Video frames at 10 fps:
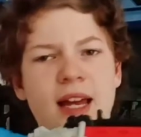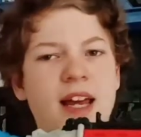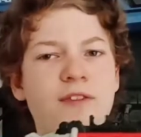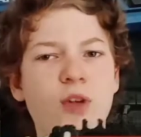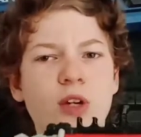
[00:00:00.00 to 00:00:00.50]

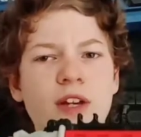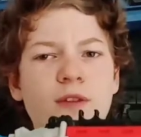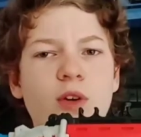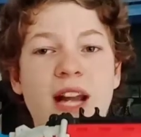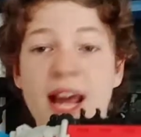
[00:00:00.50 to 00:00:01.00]
If you're looking
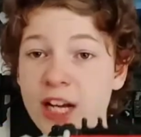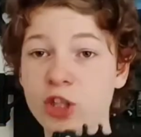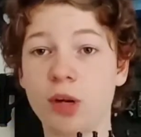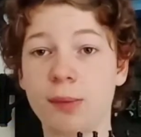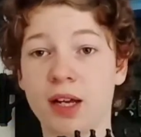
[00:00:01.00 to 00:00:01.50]
for an
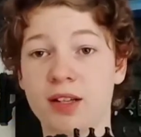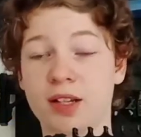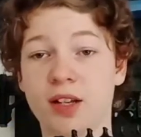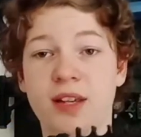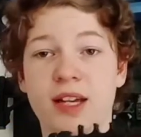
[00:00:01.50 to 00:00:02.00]
X-Shot
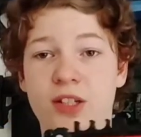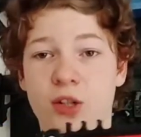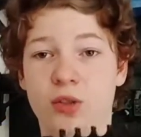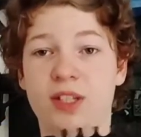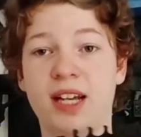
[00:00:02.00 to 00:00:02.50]
blaster that is a
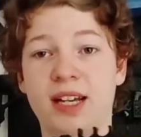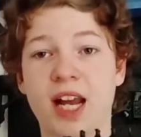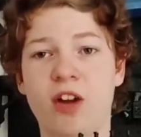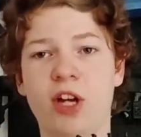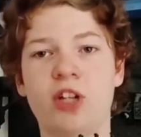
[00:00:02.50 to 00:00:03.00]
good
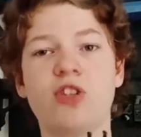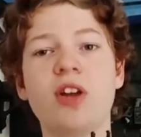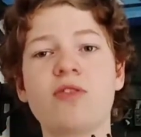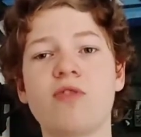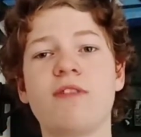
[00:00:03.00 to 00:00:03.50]
secondary, try
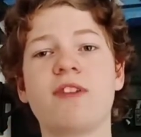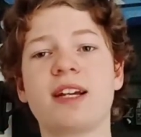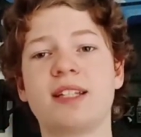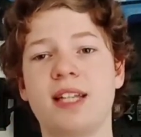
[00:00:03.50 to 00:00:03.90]
the Reflex